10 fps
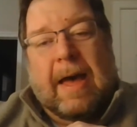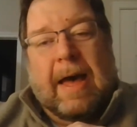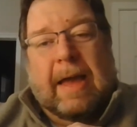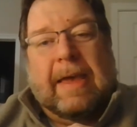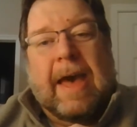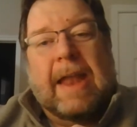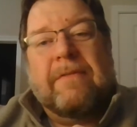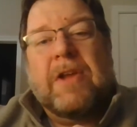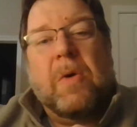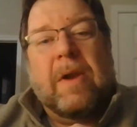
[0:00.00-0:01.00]
I kind of
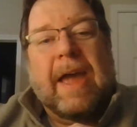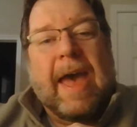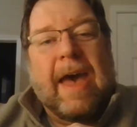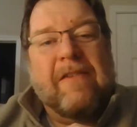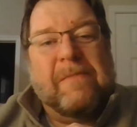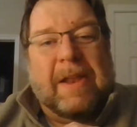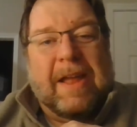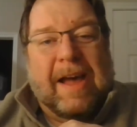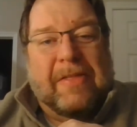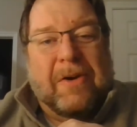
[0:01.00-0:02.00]
know what I have,
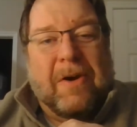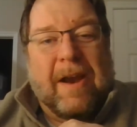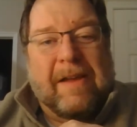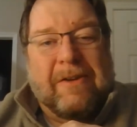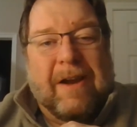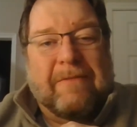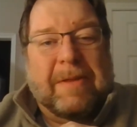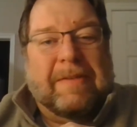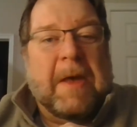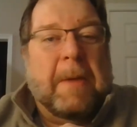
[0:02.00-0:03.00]
but there have
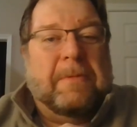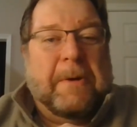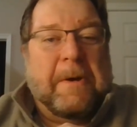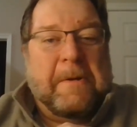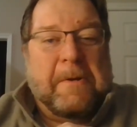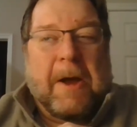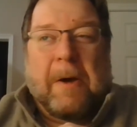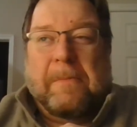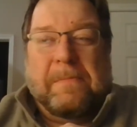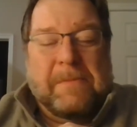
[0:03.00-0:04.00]
been times where you're
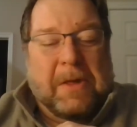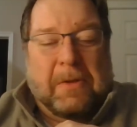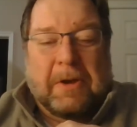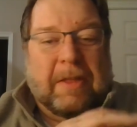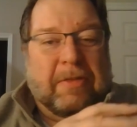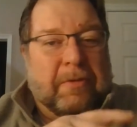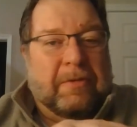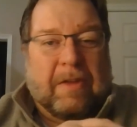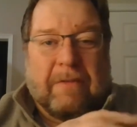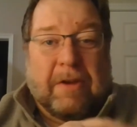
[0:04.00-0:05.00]
out, looking through
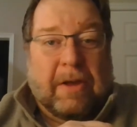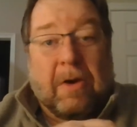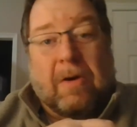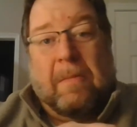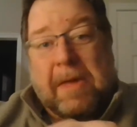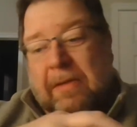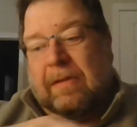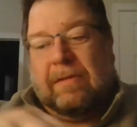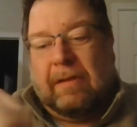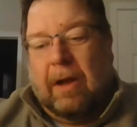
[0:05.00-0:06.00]
stuff, and you're like, oh man, this
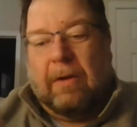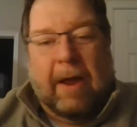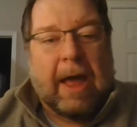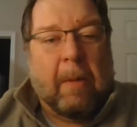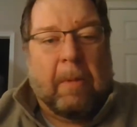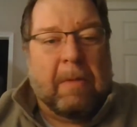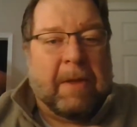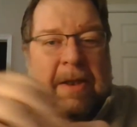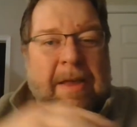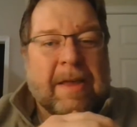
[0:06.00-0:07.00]
is a great album,
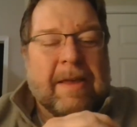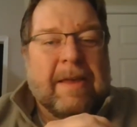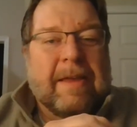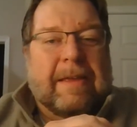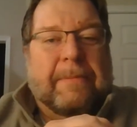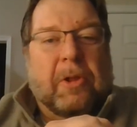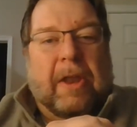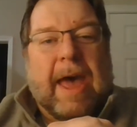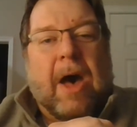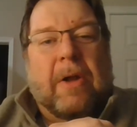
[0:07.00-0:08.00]
and you pull
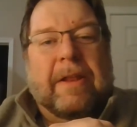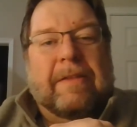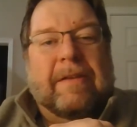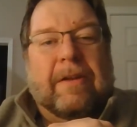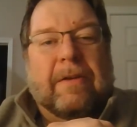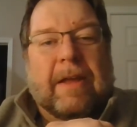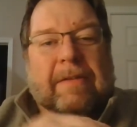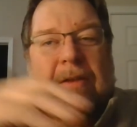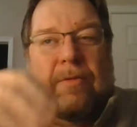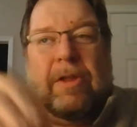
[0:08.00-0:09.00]
it out, and it's
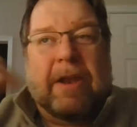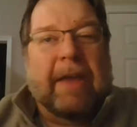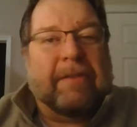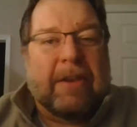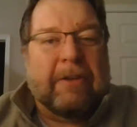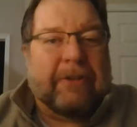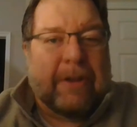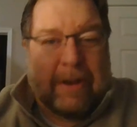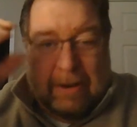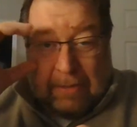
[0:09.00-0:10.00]
in really nice condition,
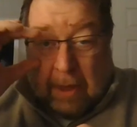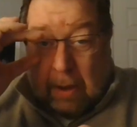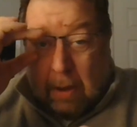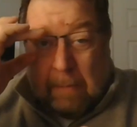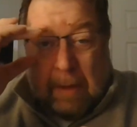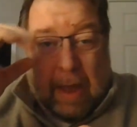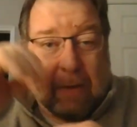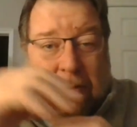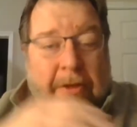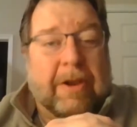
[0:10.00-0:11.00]
and you think, oh, I
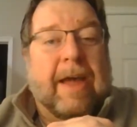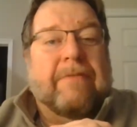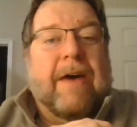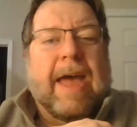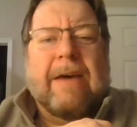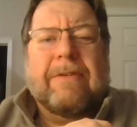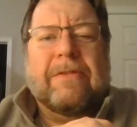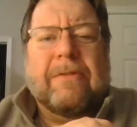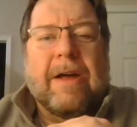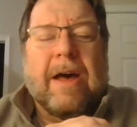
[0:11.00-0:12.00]
don't know if I have
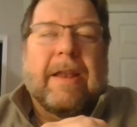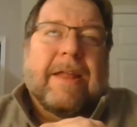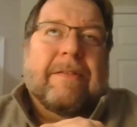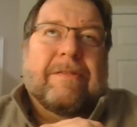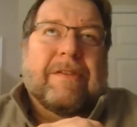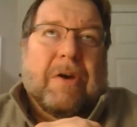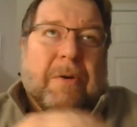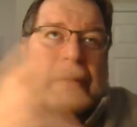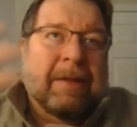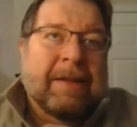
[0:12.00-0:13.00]
this or not, and
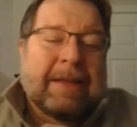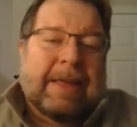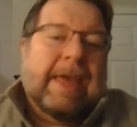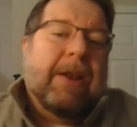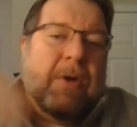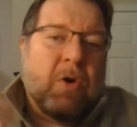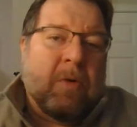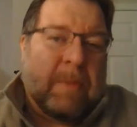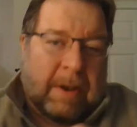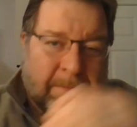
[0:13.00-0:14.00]
so you get it
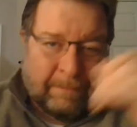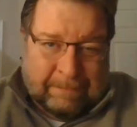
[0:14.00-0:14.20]
home, and